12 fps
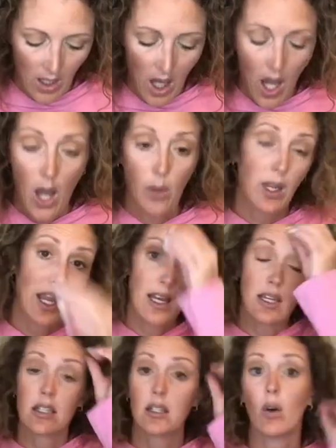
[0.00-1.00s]
Okay,
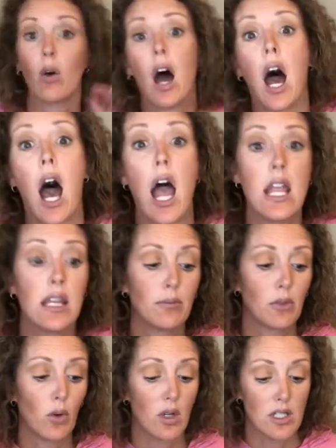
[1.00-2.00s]
so I am
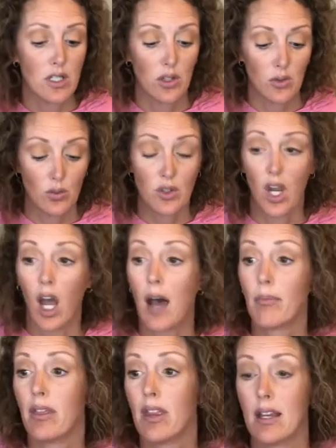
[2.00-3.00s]
going to
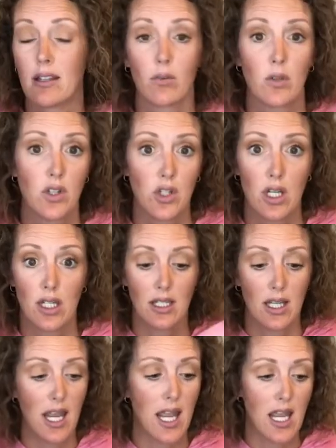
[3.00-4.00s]
top this with just
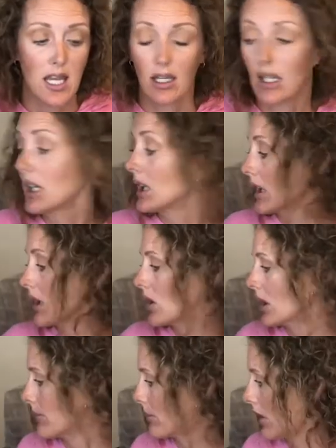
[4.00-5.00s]
a clear
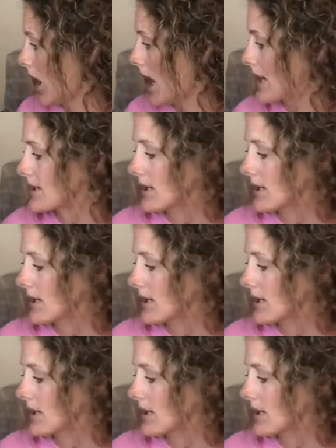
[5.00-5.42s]
lip gloss.